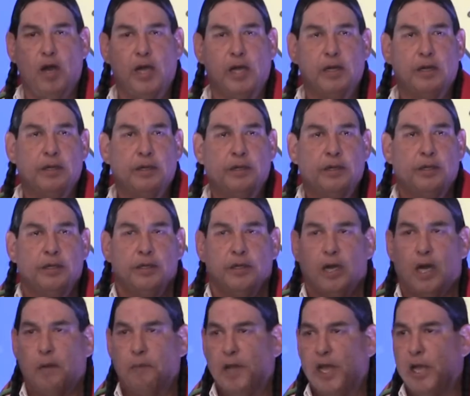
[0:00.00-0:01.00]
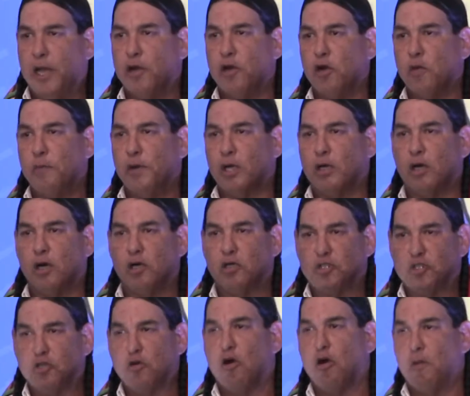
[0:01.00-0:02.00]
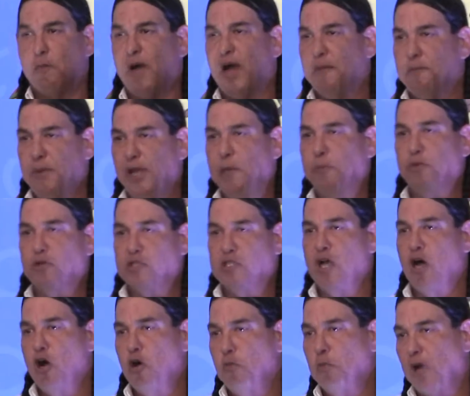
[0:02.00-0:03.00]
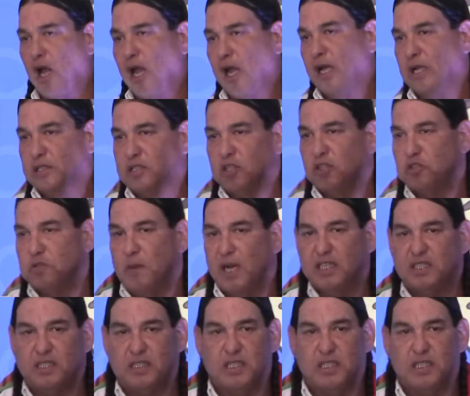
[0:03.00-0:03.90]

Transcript: way. I'm here because you're on my people's homelands. There's my